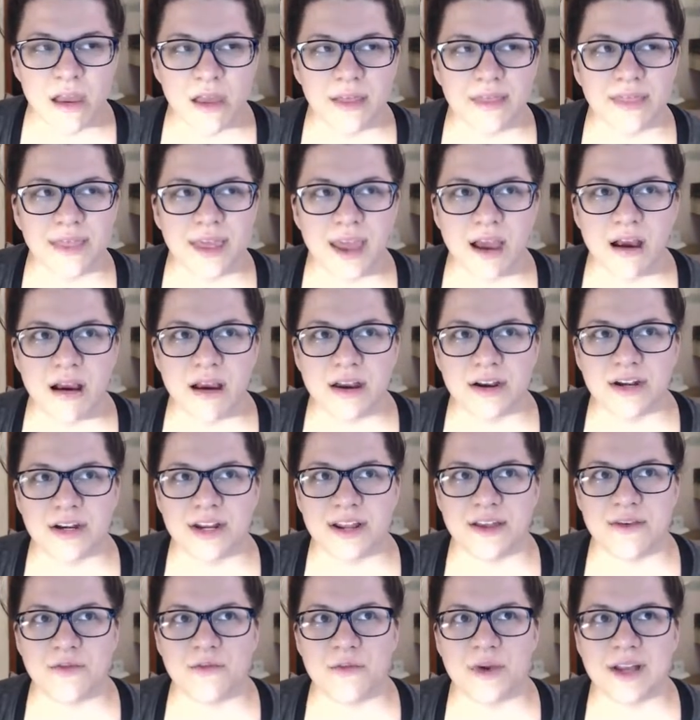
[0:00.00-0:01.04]
they honored
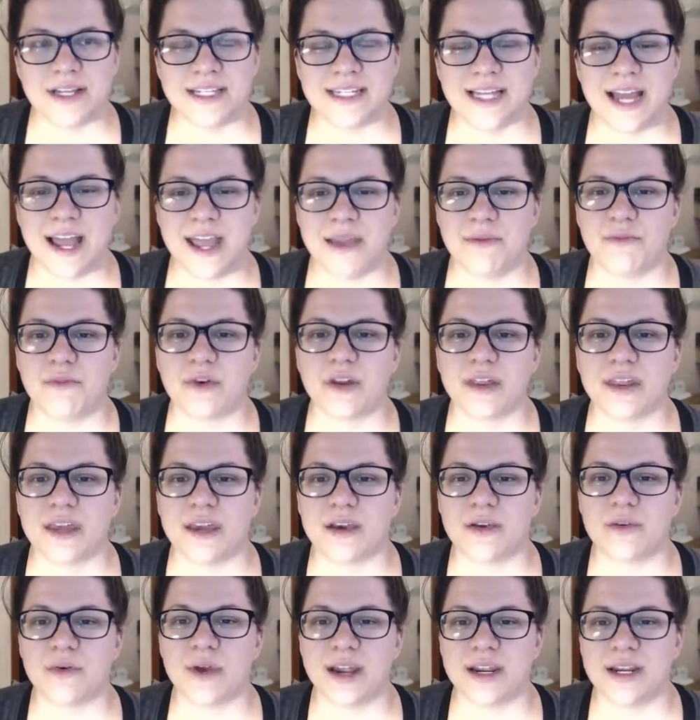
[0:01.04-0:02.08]
it one time where they
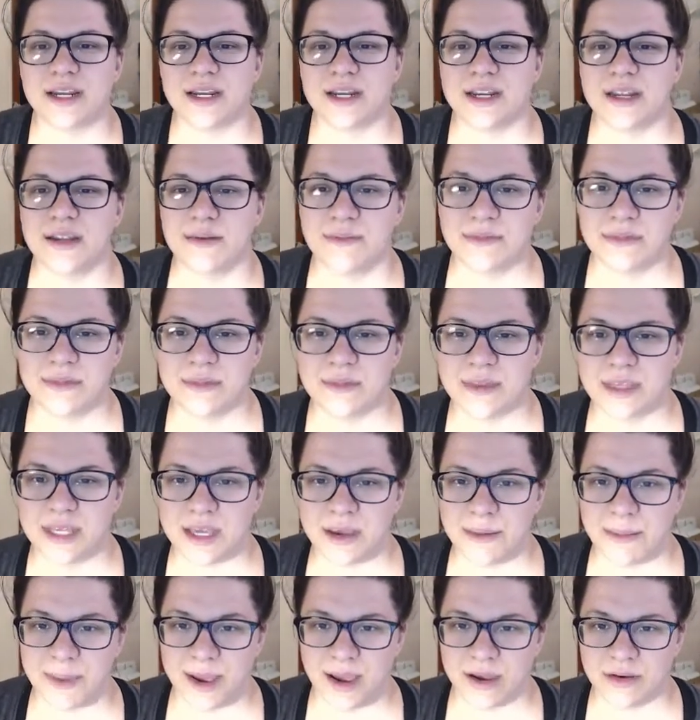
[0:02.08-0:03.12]
credited him the
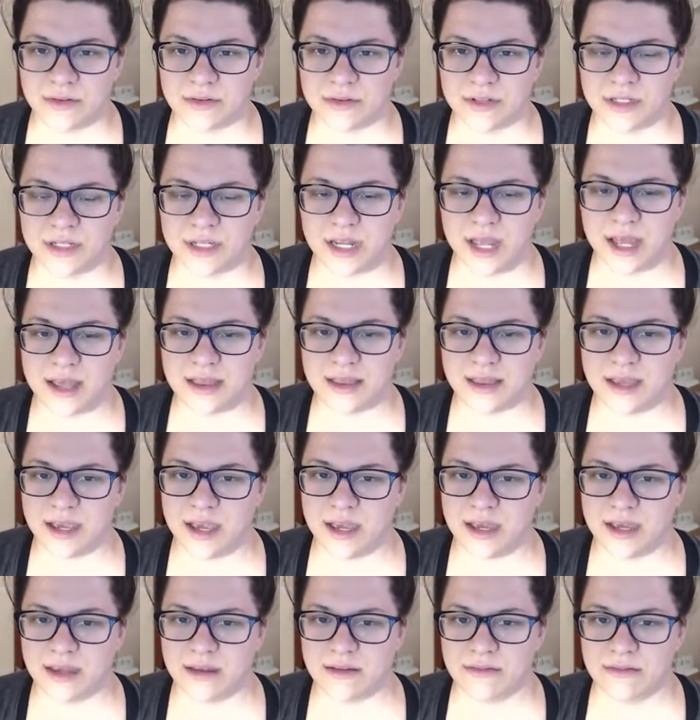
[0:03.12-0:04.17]
amount, and
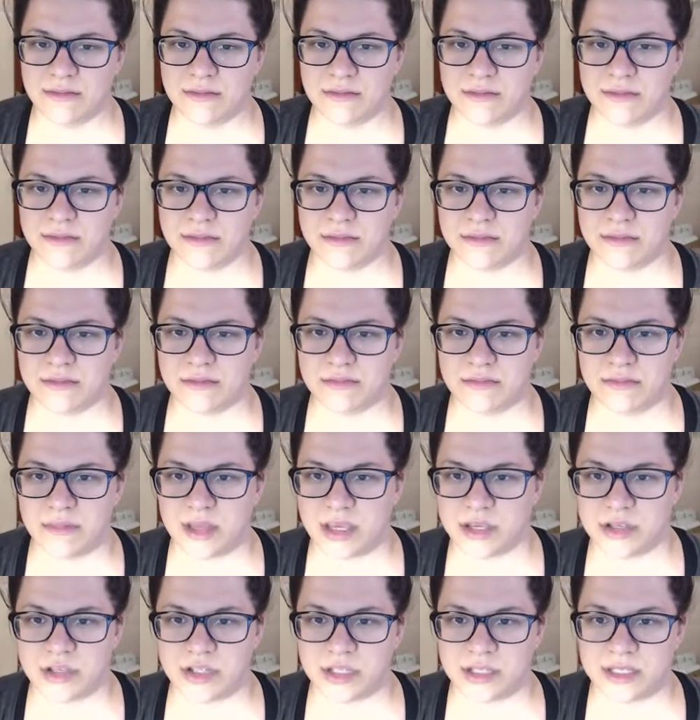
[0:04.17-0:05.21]
they
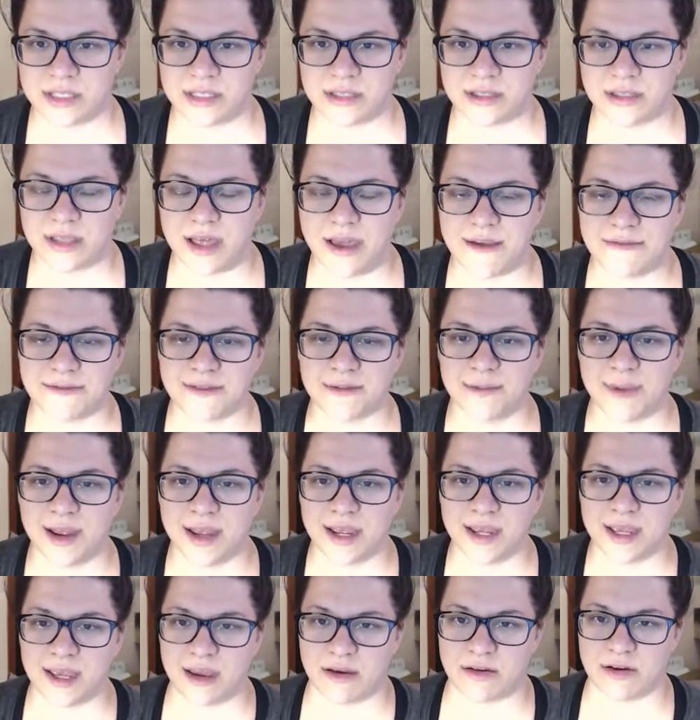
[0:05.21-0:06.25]
just left my
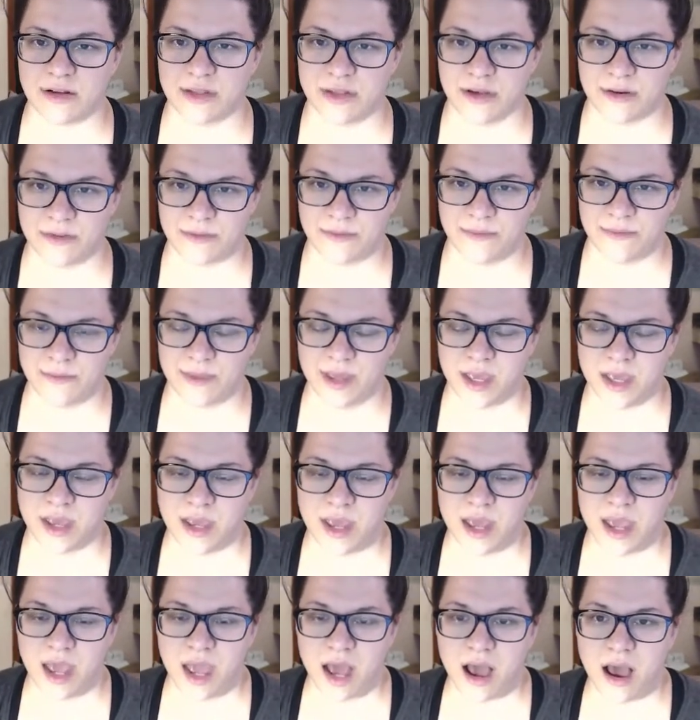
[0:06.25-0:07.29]
account
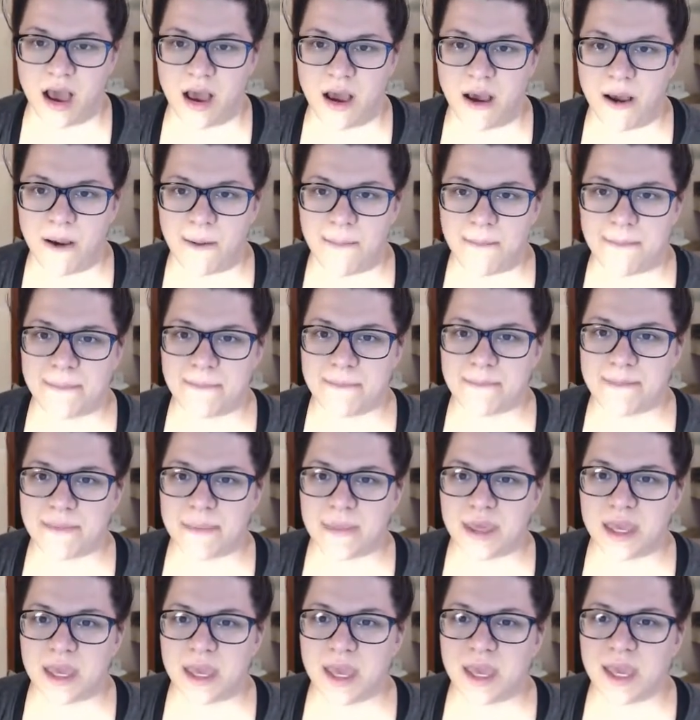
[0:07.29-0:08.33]
alone.
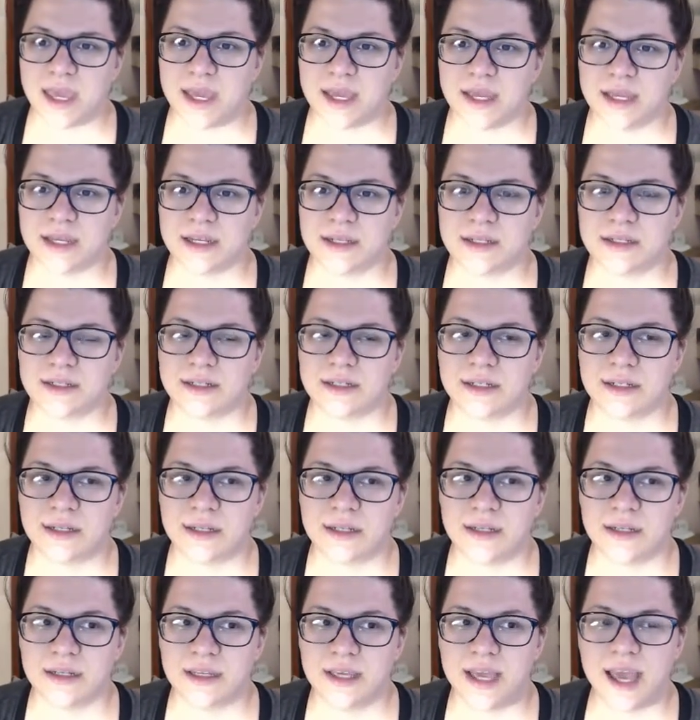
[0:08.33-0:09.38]
And
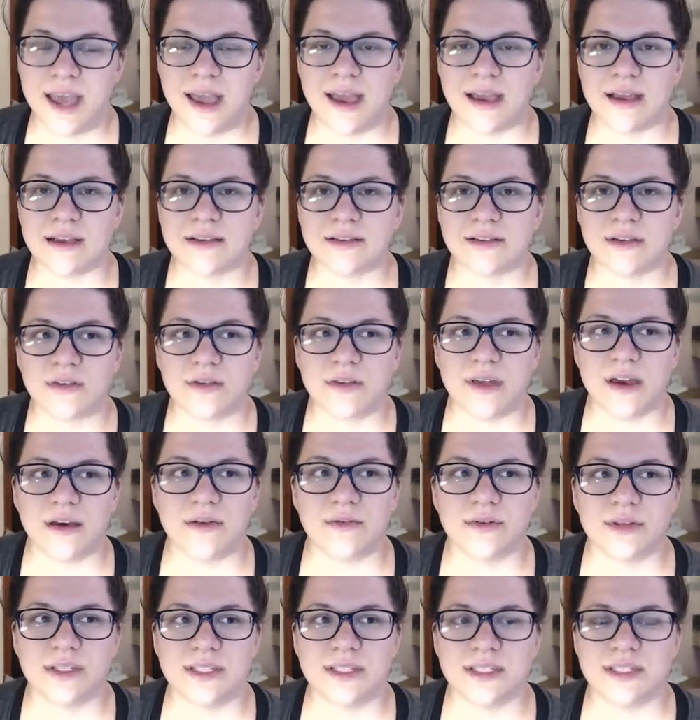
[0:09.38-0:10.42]
yeah, so
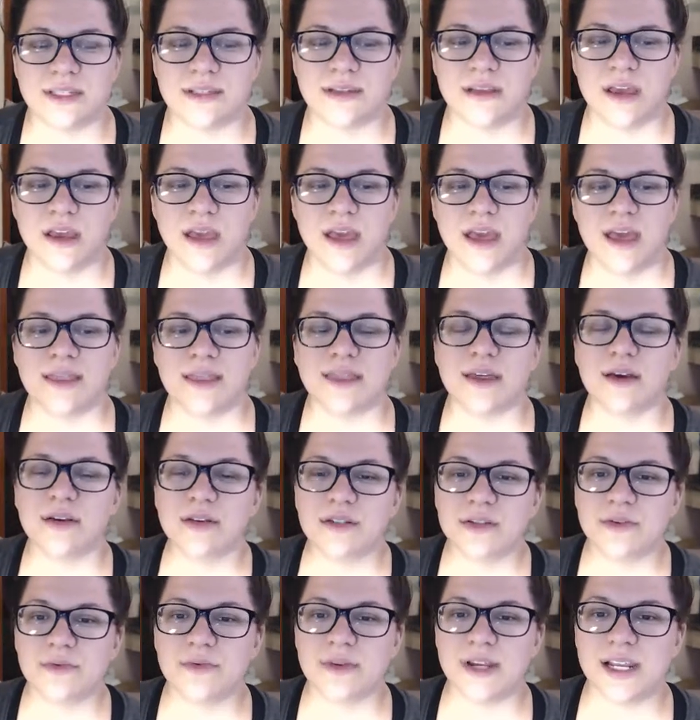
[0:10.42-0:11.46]
that was
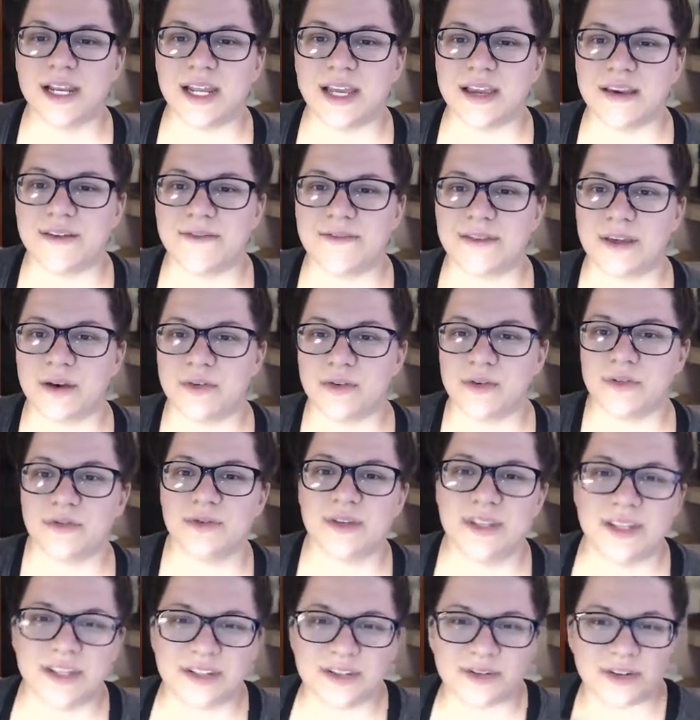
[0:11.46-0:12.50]
a relief. That was
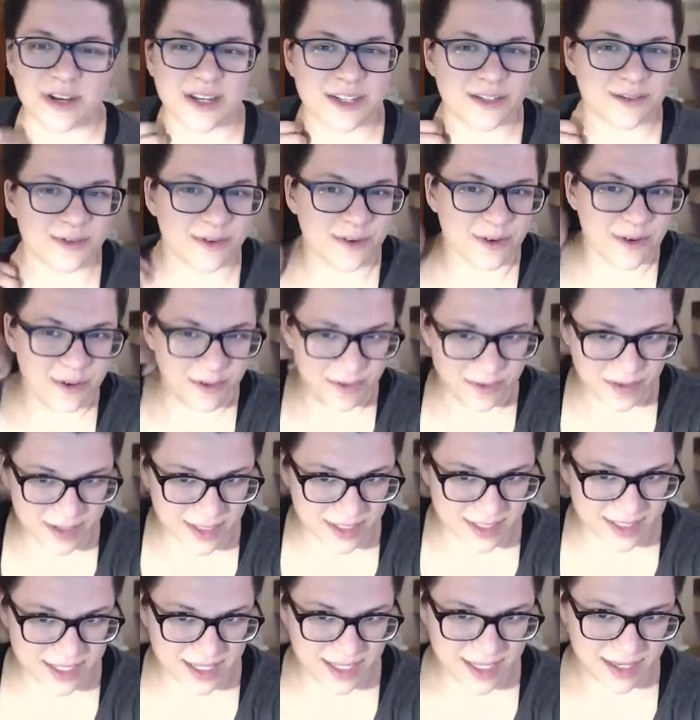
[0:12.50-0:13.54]
really stressful
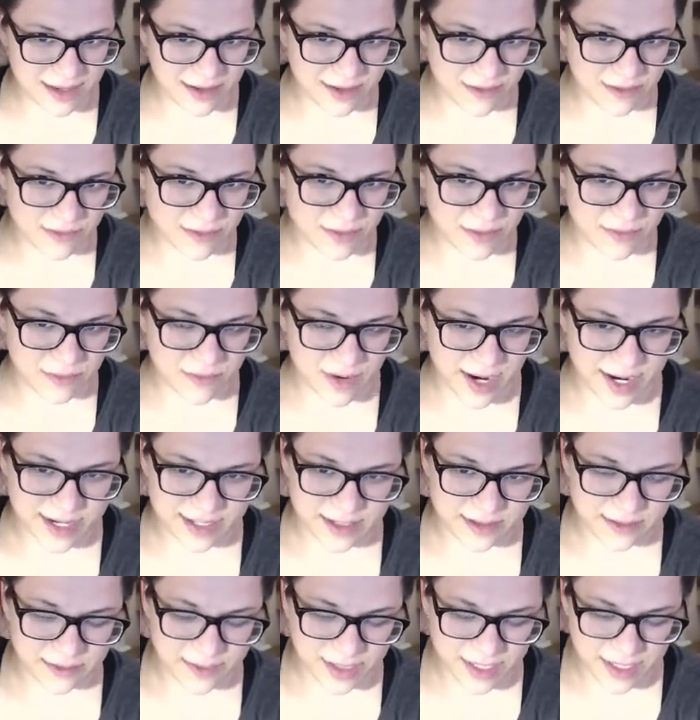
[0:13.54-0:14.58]
because he would write
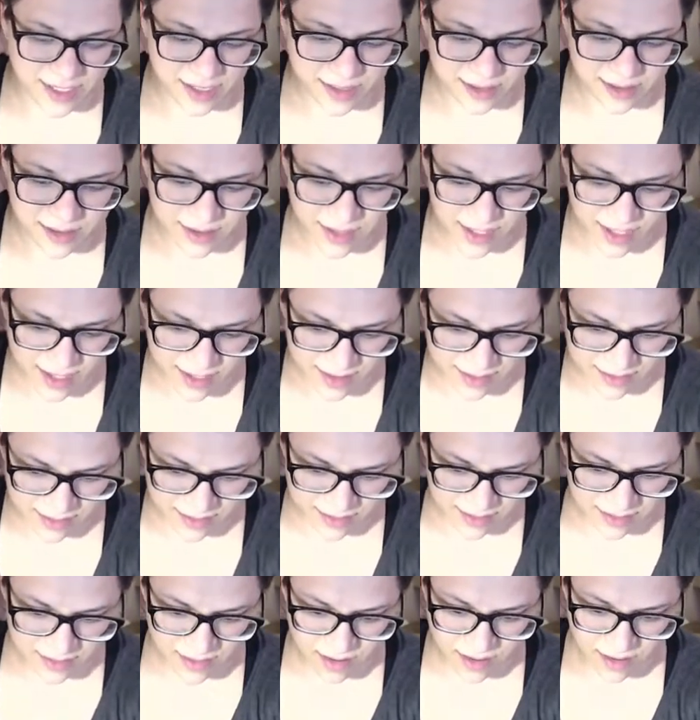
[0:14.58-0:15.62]
to me like
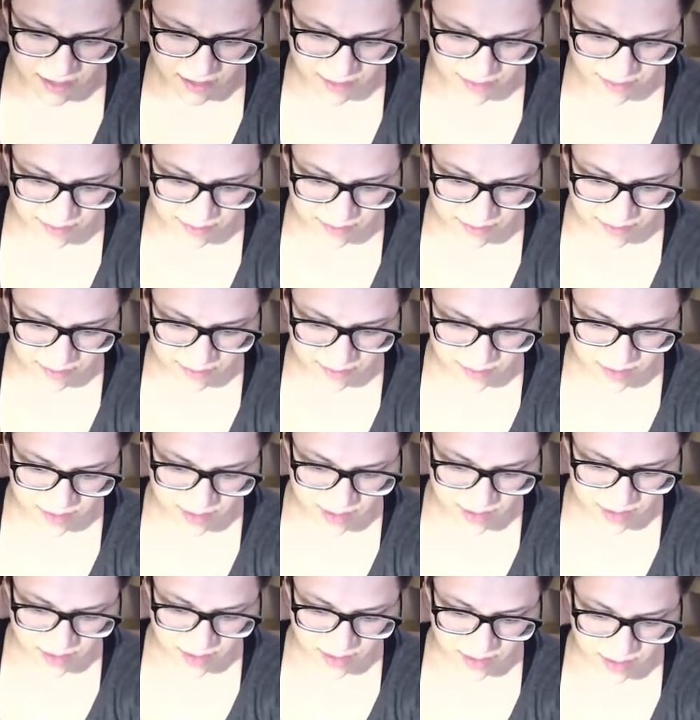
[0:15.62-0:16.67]

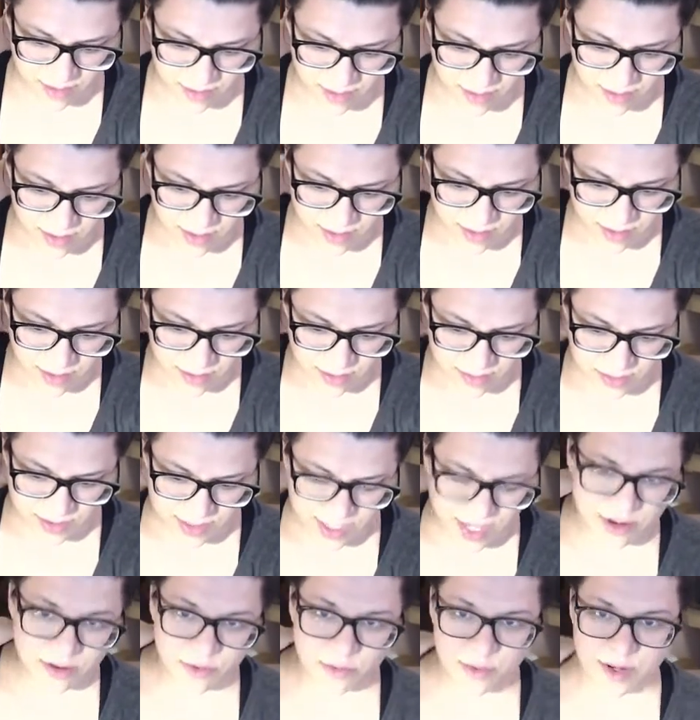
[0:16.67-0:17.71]
it was
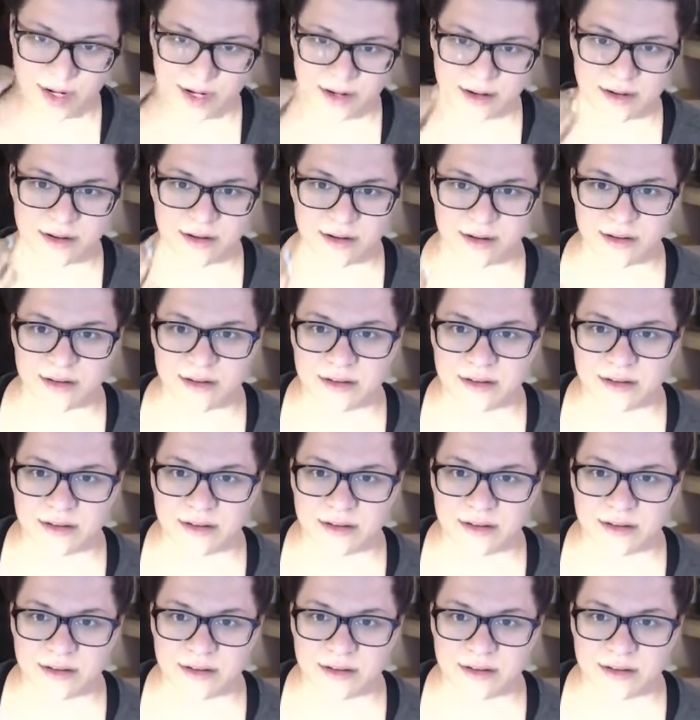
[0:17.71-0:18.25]
kind of weird.